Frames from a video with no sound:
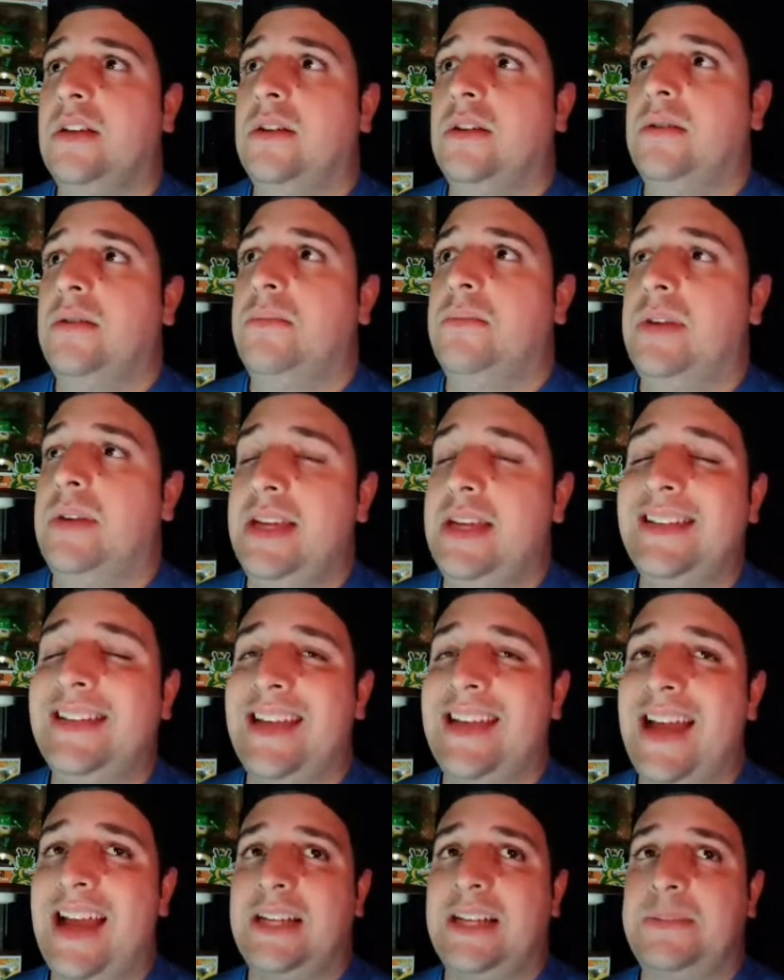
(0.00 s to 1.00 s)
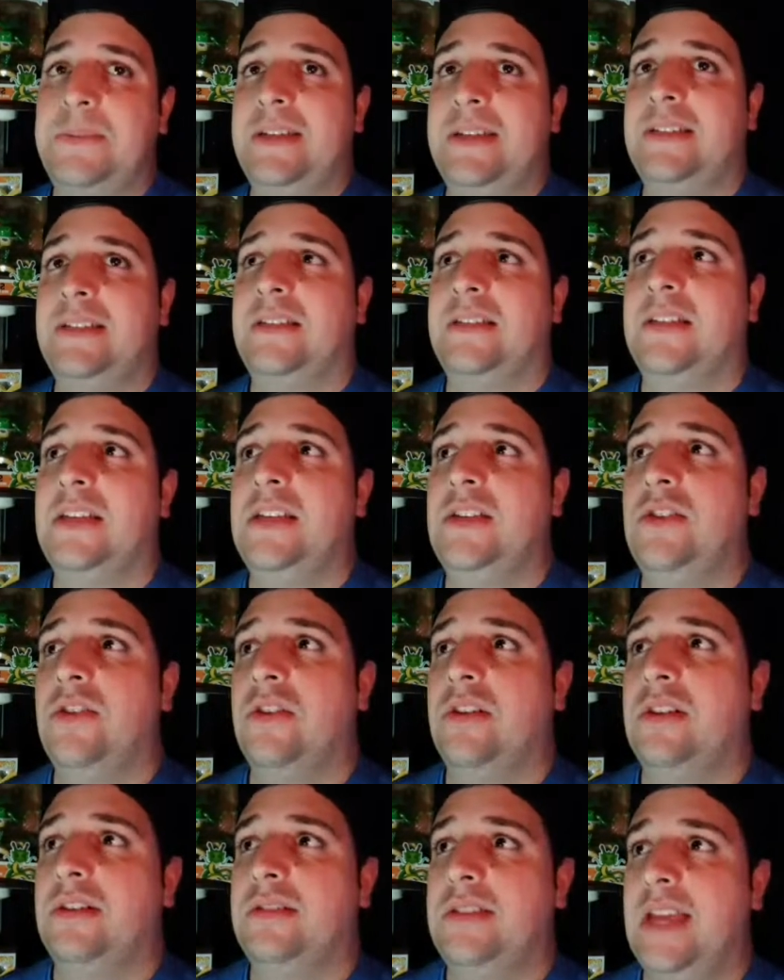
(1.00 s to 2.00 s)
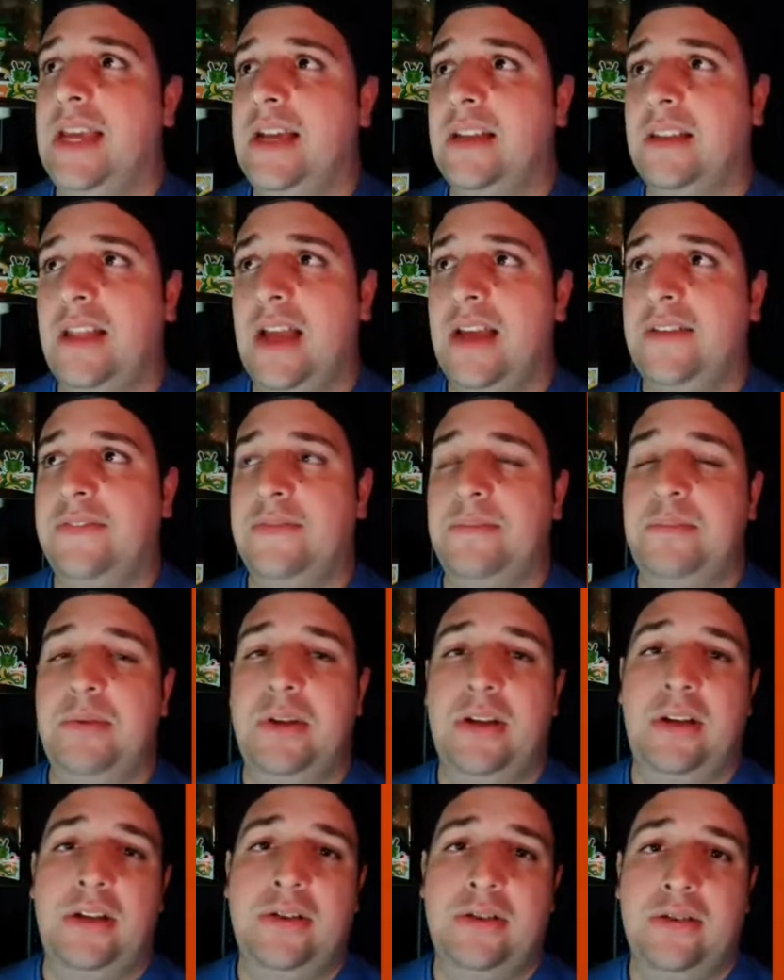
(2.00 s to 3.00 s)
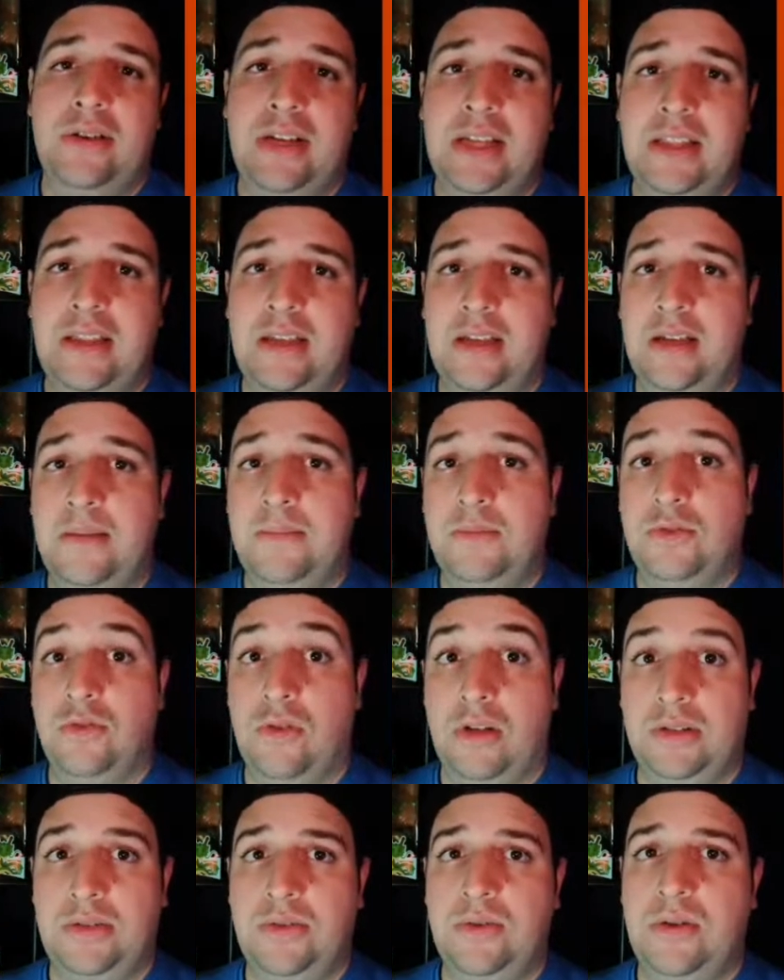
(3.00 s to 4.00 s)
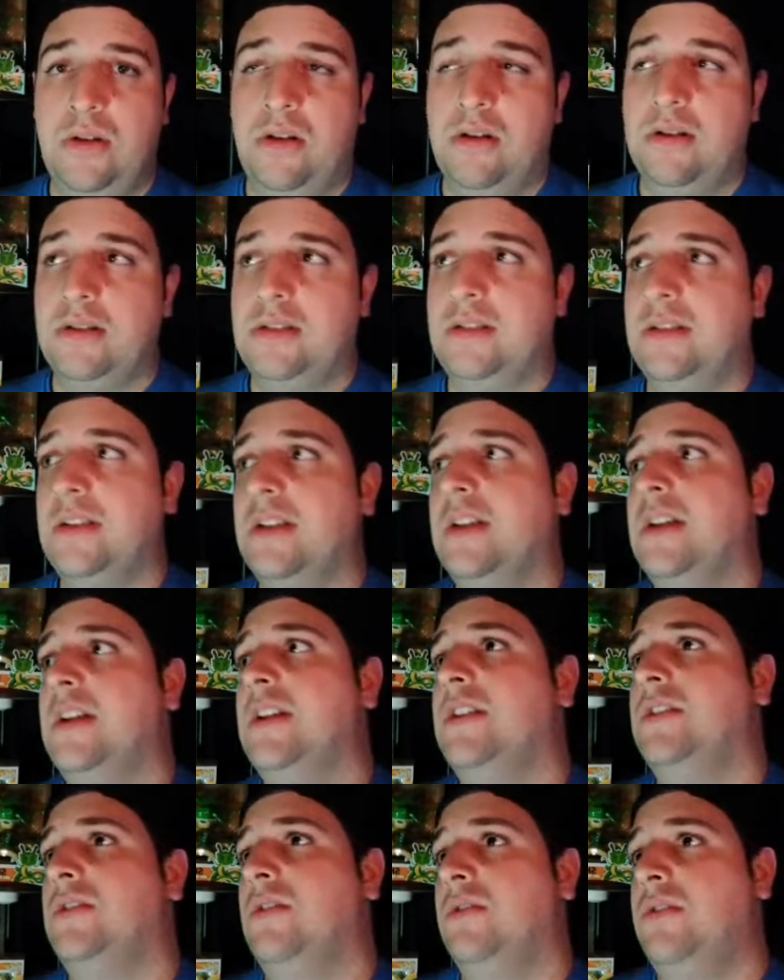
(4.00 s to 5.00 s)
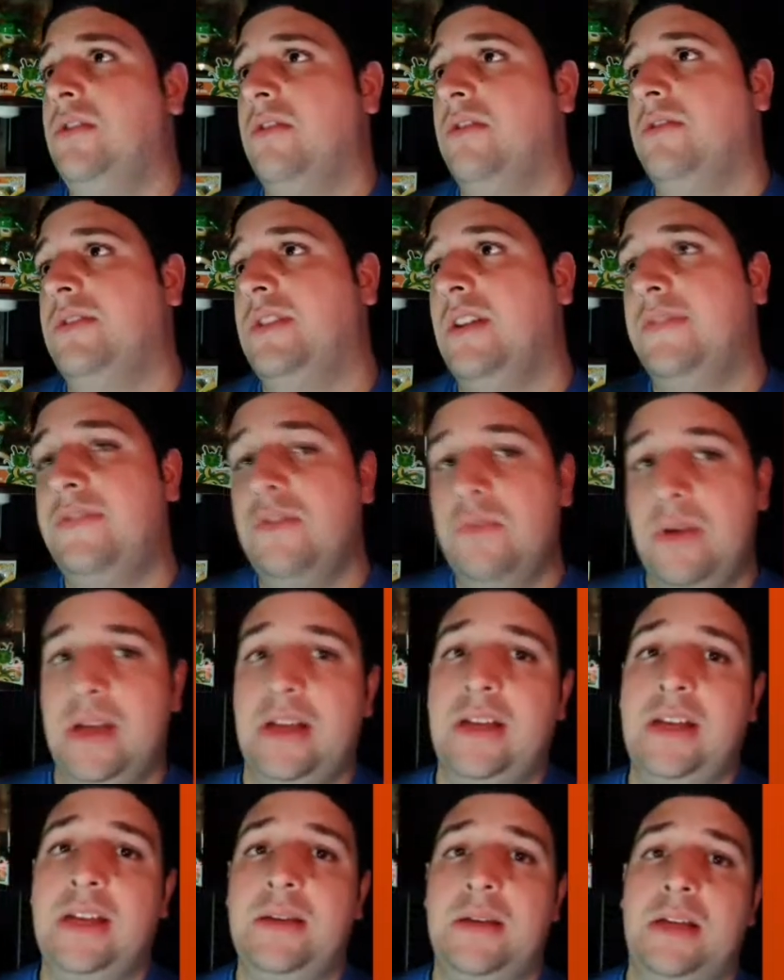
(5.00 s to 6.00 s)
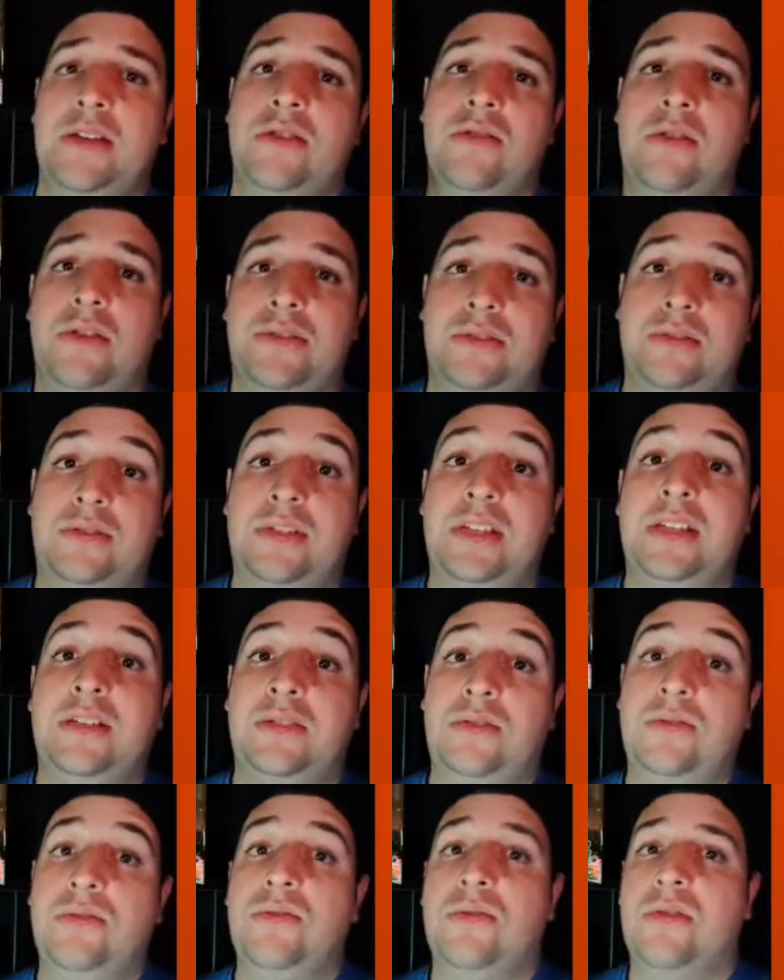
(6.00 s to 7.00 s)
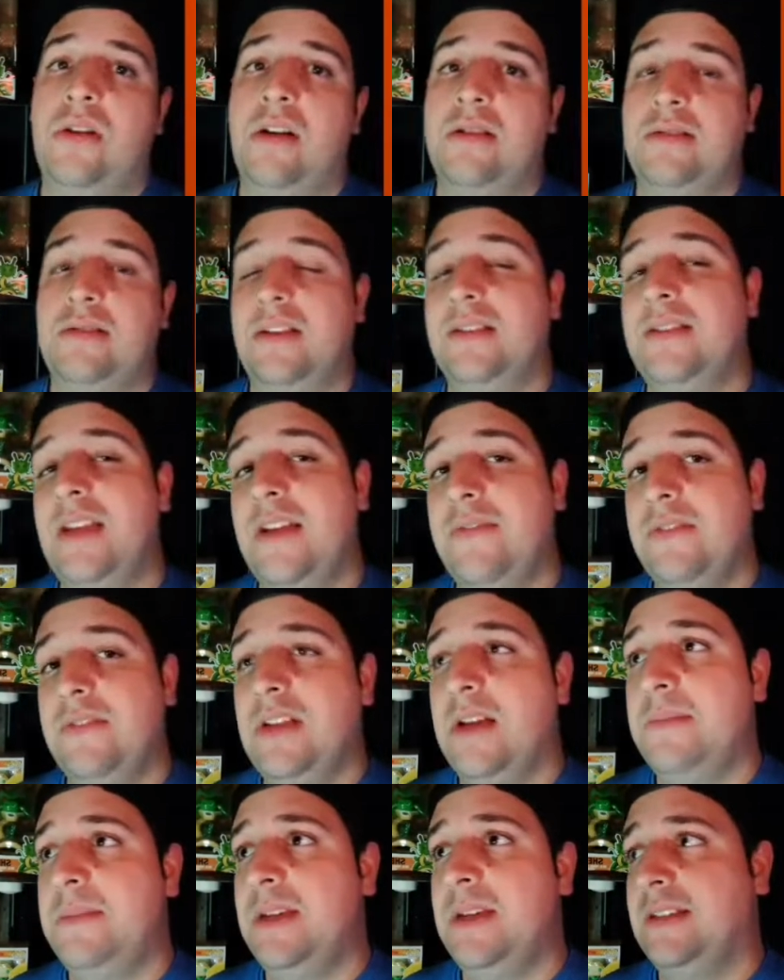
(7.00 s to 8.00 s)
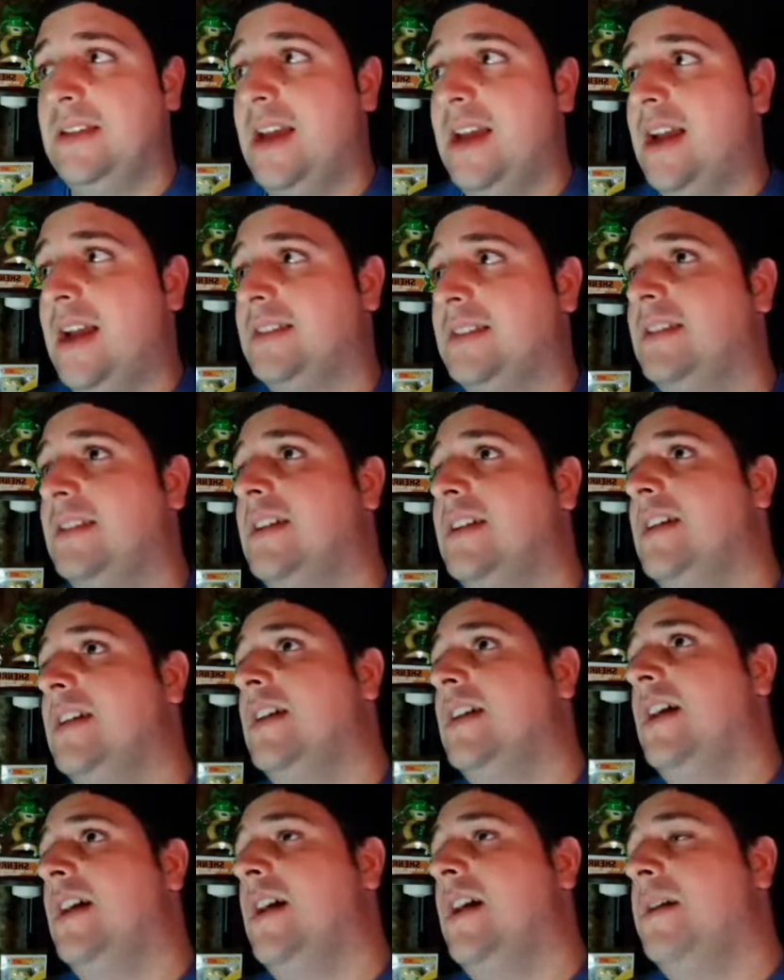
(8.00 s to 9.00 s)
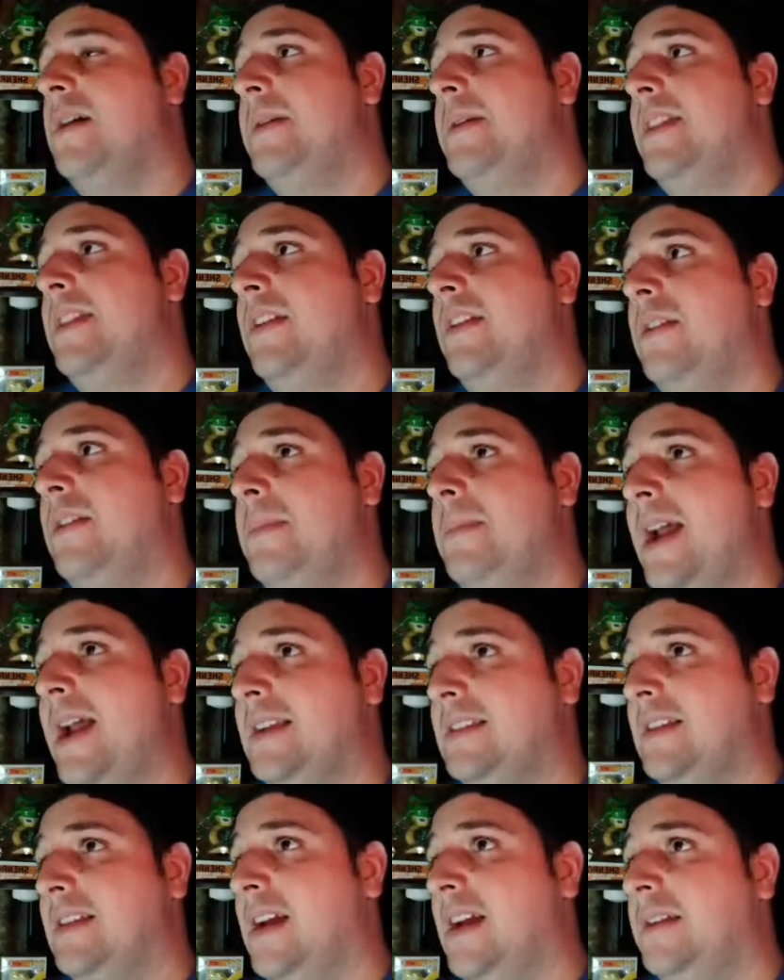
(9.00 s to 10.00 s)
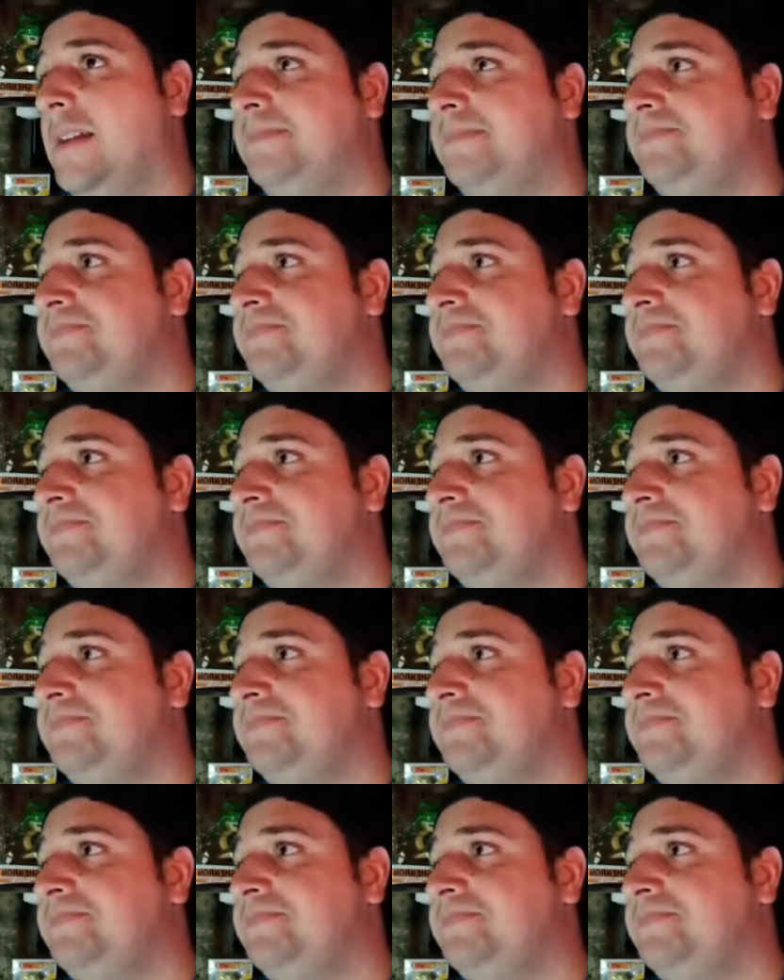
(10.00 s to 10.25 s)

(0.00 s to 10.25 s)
when he attacks, basically, you're going to take a life, put it underneath him, draw 2 cards. So you're self-awakening and you're also seeing 2 new cards, and that's every time he attacks. And then on the backside,